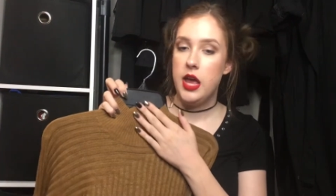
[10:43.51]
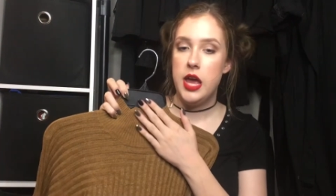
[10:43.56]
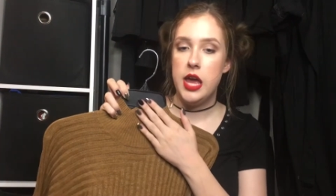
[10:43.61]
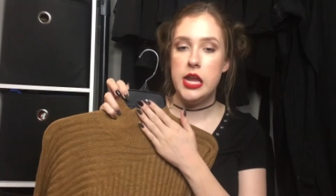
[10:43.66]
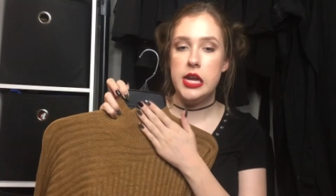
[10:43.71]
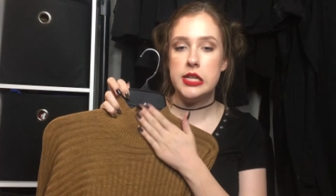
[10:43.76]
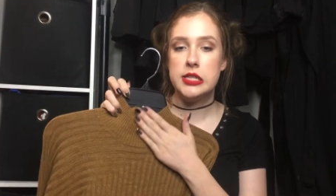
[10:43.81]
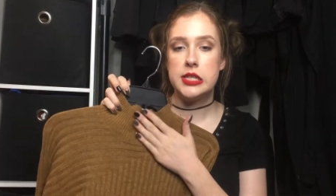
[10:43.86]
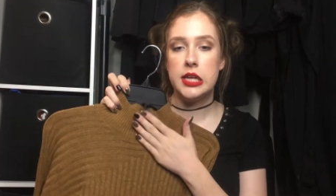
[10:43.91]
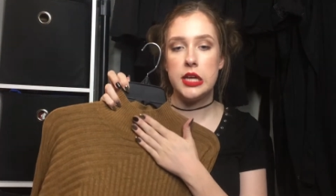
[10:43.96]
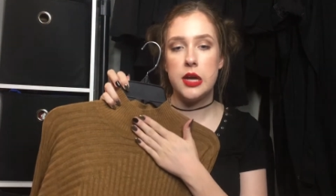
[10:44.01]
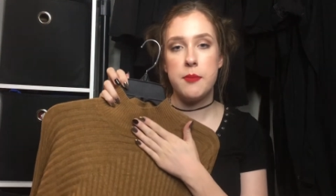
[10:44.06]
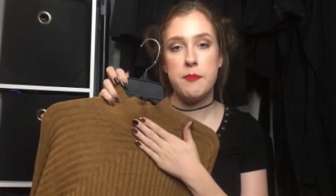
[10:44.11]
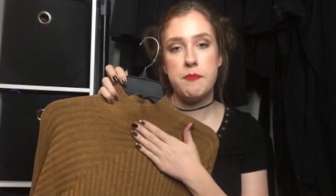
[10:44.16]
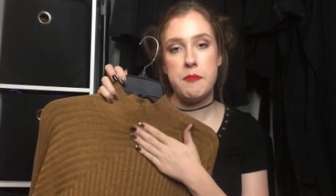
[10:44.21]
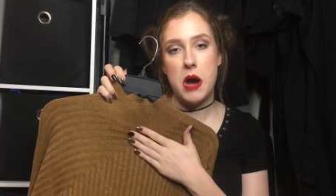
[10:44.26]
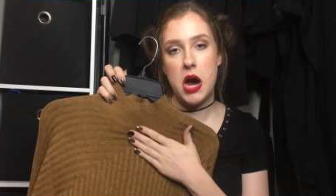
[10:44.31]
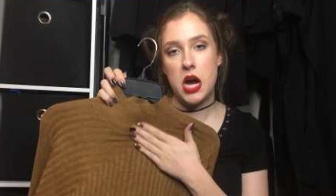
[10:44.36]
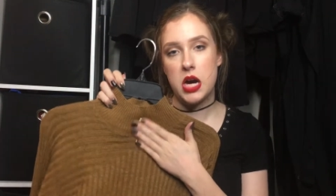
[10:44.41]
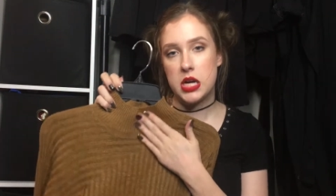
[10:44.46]
And it's like a
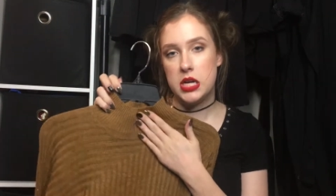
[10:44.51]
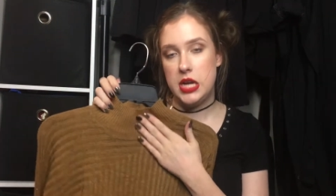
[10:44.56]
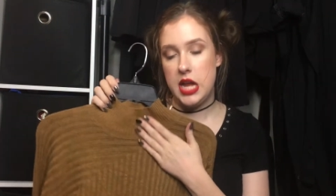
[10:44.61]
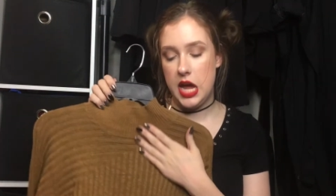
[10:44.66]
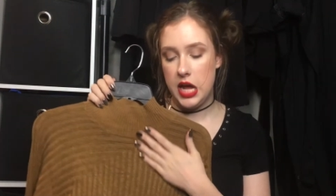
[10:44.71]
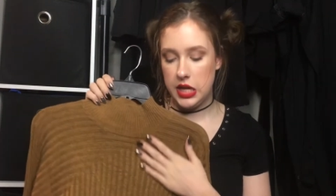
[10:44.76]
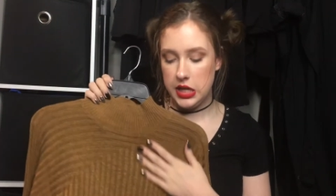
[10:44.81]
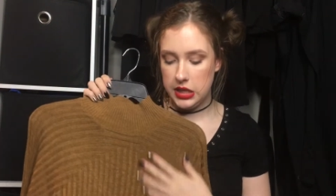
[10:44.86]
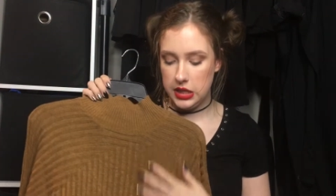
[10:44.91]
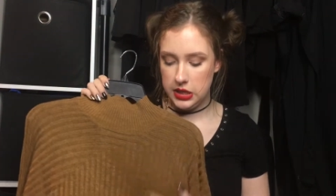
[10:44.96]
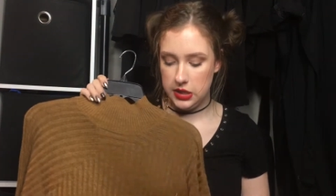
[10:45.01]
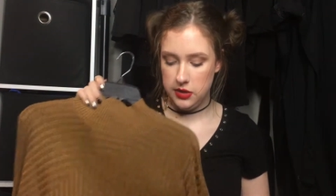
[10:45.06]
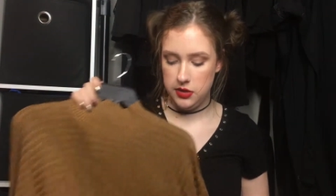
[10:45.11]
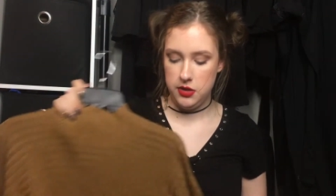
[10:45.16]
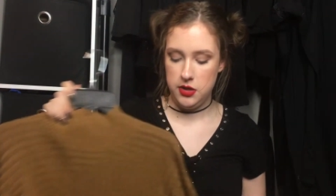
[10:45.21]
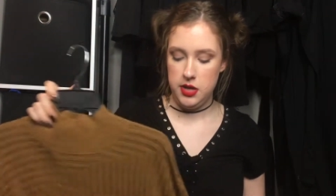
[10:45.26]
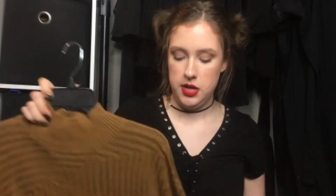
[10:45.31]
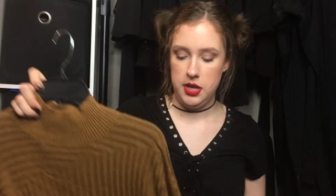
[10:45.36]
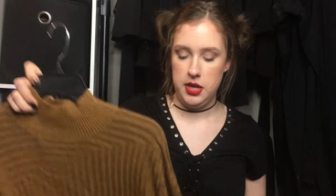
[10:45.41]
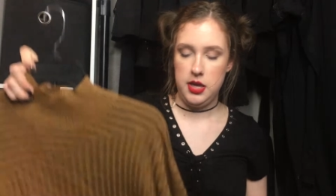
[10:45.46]
mock neck
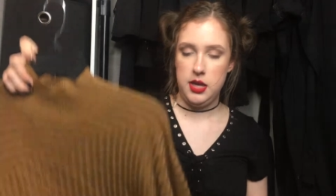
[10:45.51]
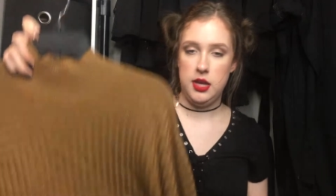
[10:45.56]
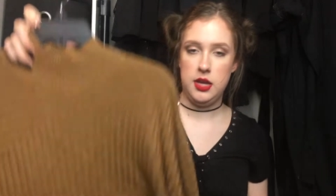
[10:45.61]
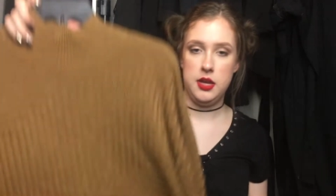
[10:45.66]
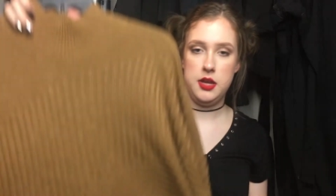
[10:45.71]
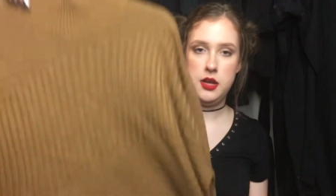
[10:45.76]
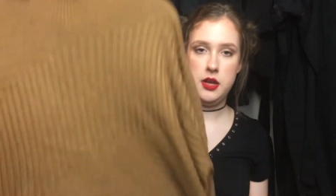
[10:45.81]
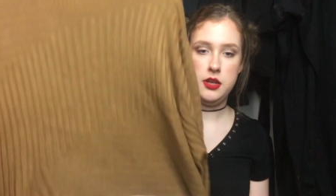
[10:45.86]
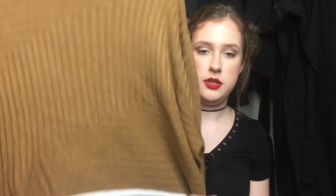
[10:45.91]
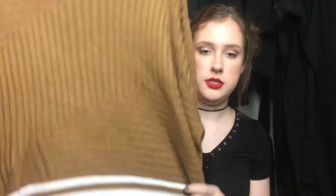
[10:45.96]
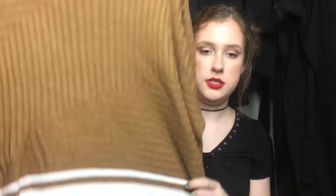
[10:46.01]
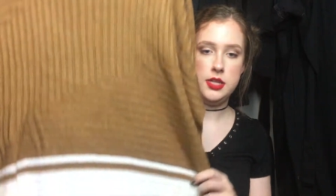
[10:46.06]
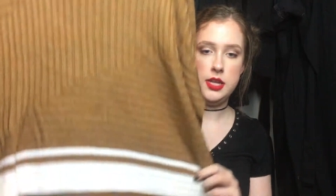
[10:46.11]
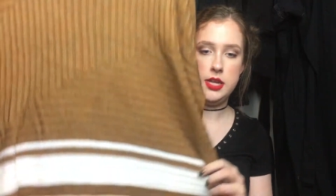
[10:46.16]
and